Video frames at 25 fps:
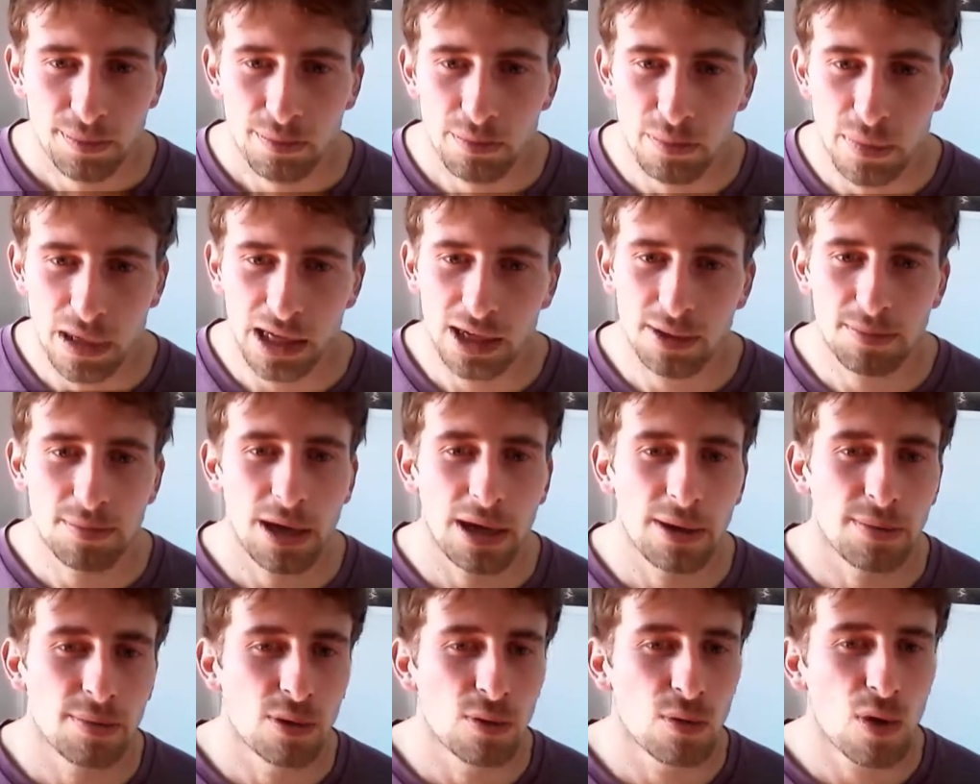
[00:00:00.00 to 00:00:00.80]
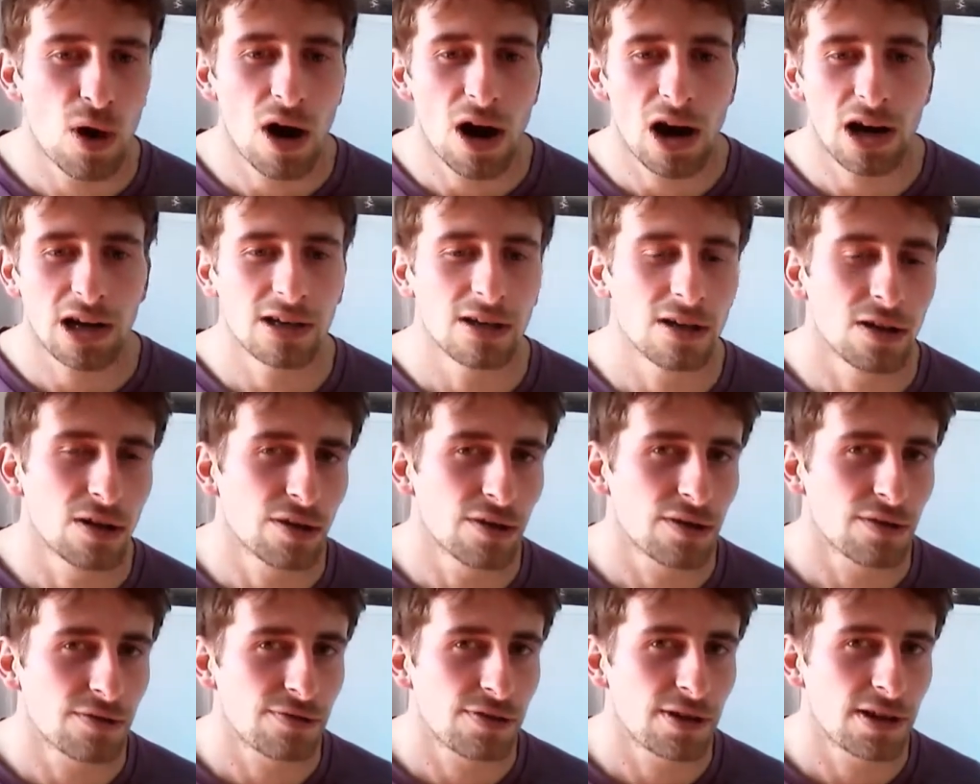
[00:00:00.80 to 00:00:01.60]
Many people idle
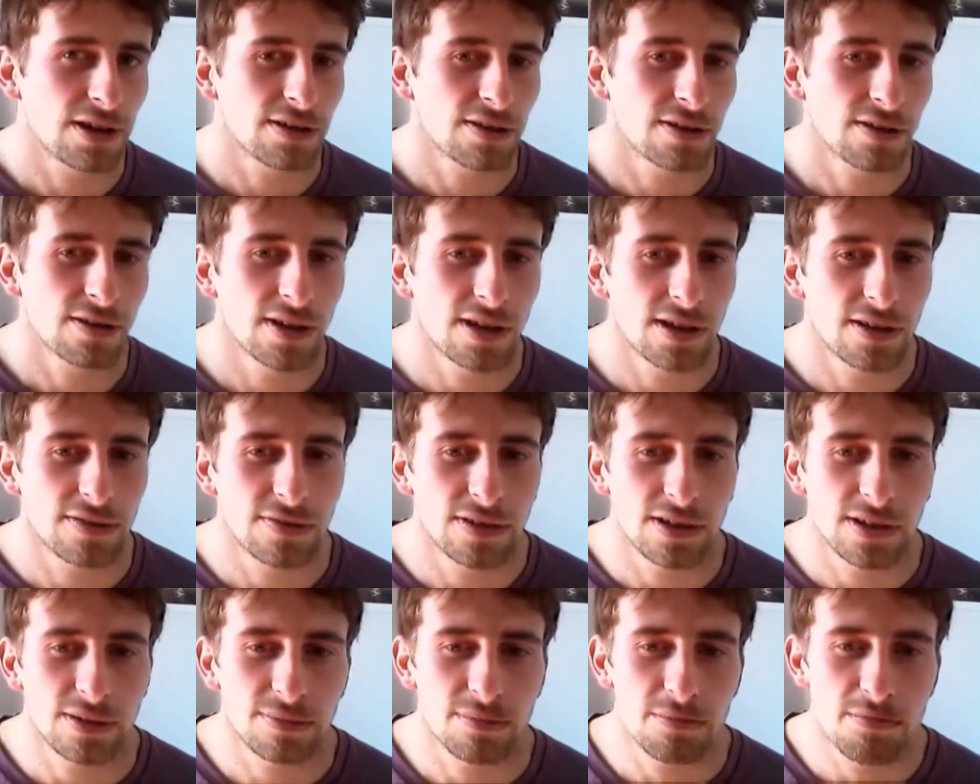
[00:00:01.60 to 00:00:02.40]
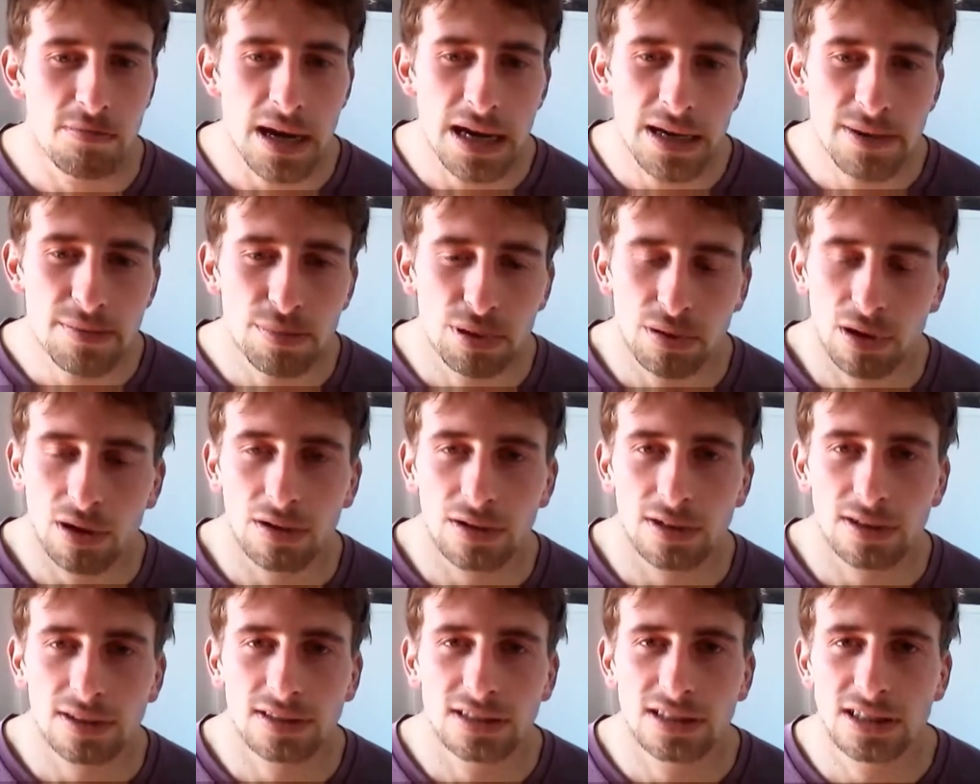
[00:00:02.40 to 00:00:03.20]
on the fact that they have eaten meat
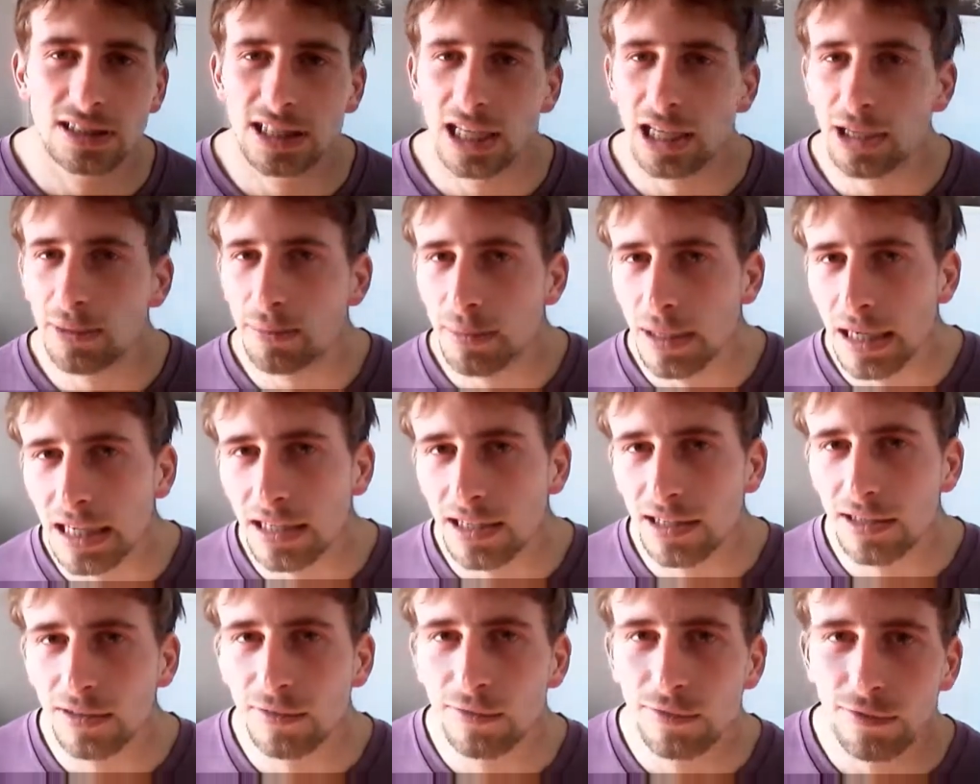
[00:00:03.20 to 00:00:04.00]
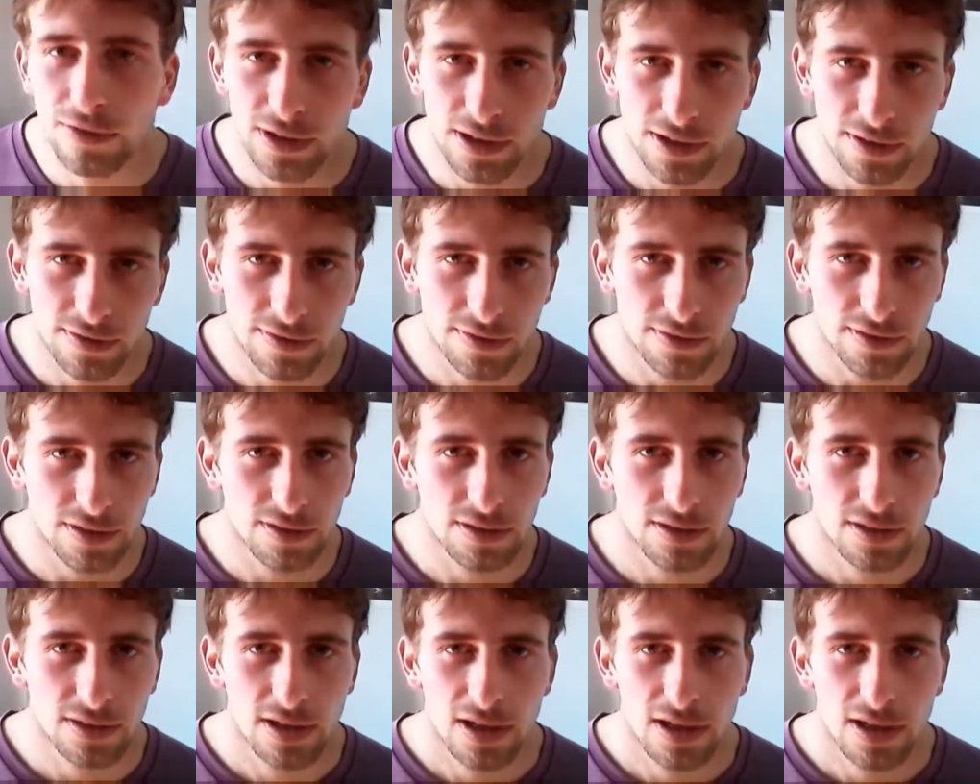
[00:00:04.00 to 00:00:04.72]
products seemingly forever,